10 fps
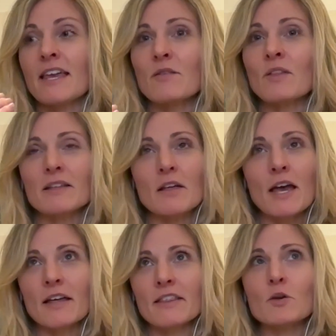like
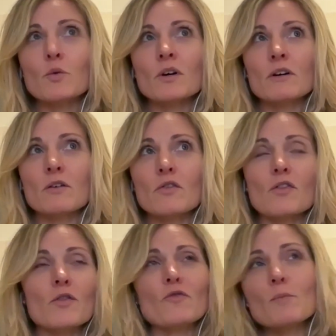there were
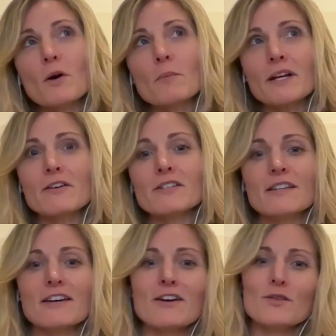football players
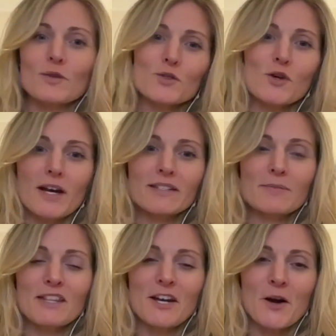in there, there was a track
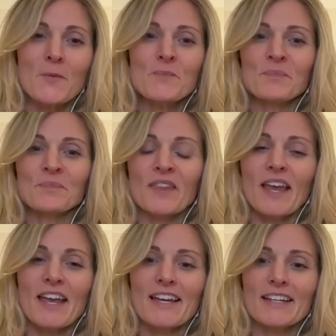team in there,
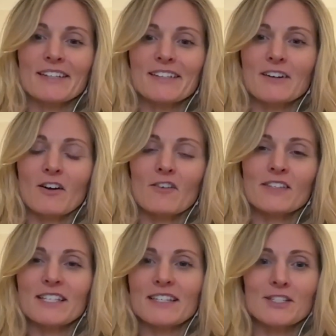and all of a
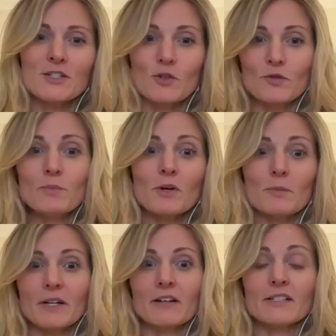sudden these two football
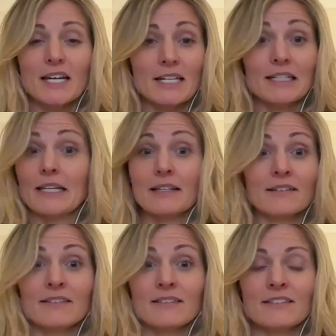players kind of like
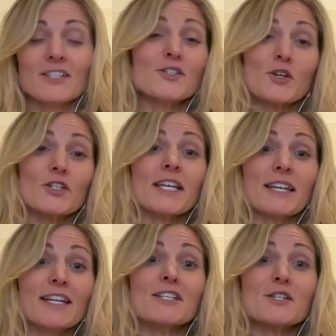start to get
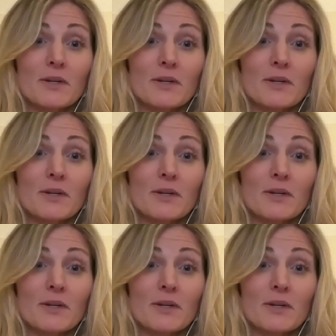into